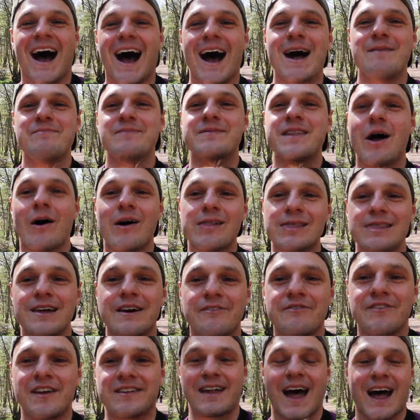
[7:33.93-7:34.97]
No, I
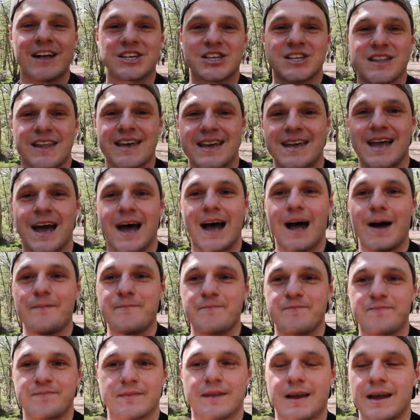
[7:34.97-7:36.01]
love this. Actually,
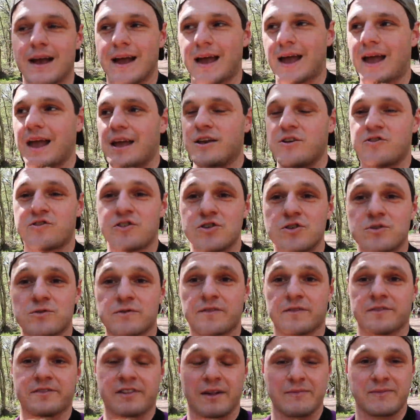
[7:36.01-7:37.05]
you do
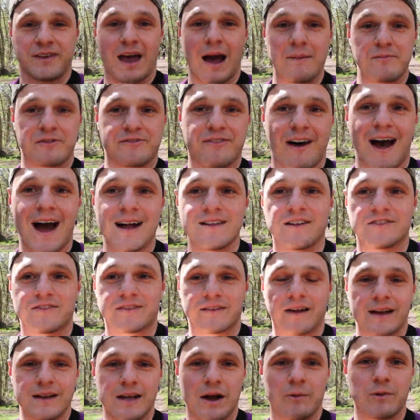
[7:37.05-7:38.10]
sometimes find,
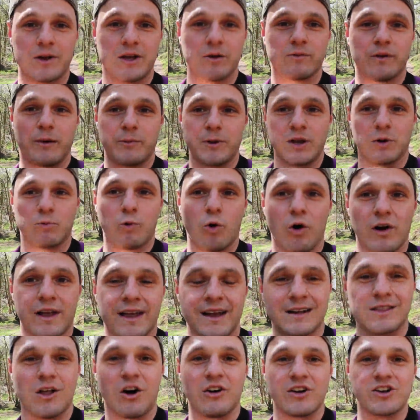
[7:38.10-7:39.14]
as when you're
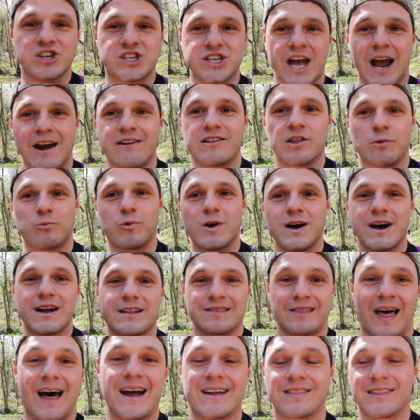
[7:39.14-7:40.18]
walking along and sharing the
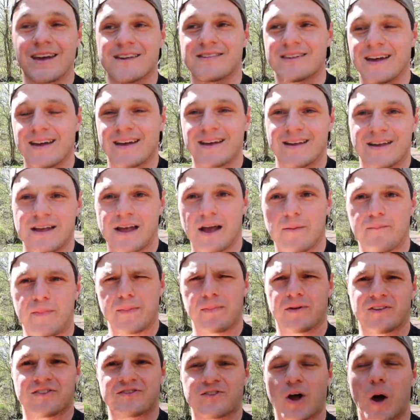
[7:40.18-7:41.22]
Word like this,
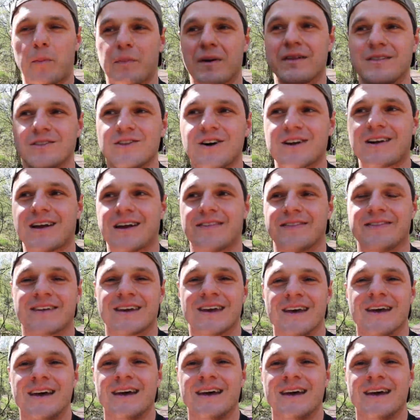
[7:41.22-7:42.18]
people stop and look, and...